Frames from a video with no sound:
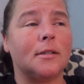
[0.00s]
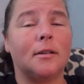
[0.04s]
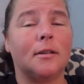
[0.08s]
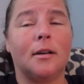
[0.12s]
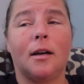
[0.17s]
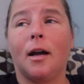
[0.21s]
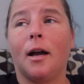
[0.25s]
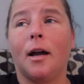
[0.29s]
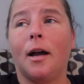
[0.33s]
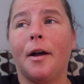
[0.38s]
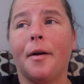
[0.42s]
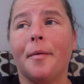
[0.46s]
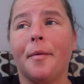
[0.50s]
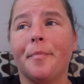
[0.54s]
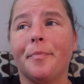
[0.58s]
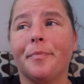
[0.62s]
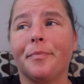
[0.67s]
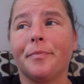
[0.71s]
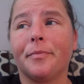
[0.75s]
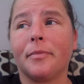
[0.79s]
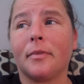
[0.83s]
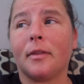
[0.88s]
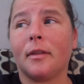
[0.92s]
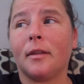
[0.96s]
Um,
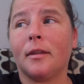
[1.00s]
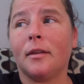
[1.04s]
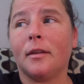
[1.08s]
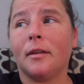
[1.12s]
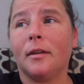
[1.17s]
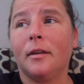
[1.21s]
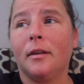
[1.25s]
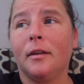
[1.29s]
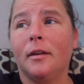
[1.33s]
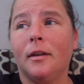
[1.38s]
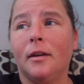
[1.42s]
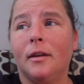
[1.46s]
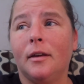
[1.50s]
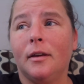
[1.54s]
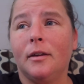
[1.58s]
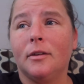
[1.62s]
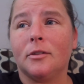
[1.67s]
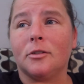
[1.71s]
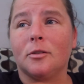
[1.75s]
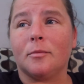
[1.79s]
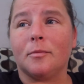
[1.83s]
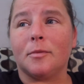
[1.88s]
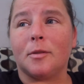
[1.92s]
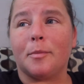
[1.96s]

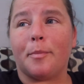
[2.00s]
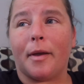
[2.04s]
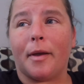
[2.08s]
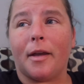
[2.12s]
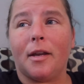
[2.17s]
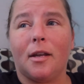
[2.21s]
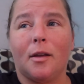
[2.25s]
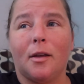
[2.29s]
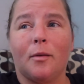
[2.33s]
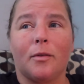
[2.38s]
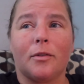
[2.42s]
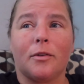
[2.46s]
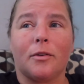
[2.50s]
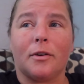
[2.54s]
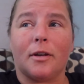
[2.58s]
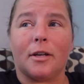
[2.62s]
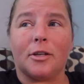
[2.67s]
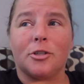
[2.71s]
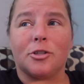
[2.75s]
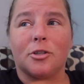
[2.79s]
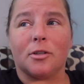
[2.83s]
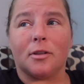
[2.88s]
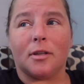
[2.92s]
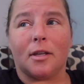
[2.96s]
so I'm debating whether or not I
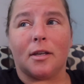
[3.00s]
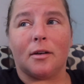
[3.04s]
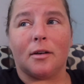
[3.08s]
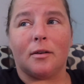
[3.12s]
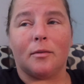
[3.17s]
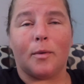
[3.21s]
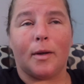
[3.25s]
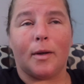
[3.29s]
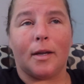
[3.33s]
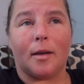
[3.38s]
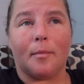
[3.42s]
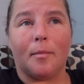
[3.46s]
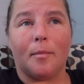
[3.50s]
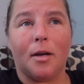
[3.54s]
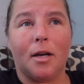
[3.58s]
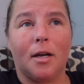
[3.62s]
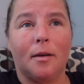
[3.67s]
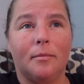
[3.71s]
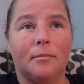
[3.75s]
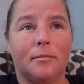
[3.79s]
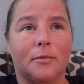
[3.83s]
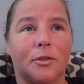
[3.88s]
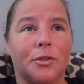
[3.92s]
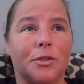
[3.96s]
should let wake them
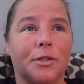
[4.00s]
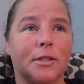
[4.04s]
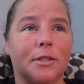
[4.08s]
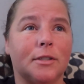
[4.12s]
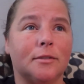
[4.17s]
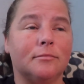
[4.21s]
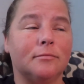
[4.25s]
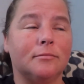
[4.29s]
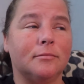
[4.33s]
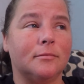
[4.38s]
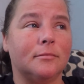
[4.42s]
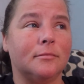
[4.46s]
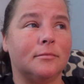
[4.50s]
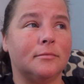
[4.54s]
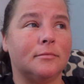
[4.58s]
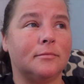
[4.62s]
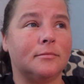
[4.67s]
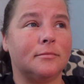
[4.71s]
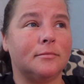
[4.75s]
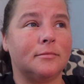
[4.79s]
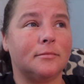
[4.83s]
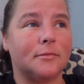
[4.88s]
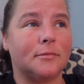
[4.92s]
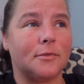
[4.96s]
up or
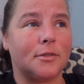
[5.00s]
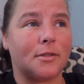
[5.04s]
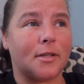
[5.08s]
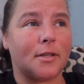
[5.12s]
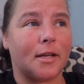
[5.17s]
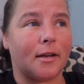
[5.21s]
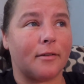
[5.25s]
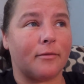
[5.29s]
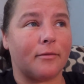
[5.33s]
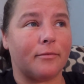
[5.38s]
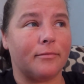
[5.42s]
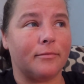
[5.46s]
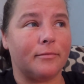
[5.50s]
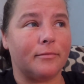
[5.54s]
just have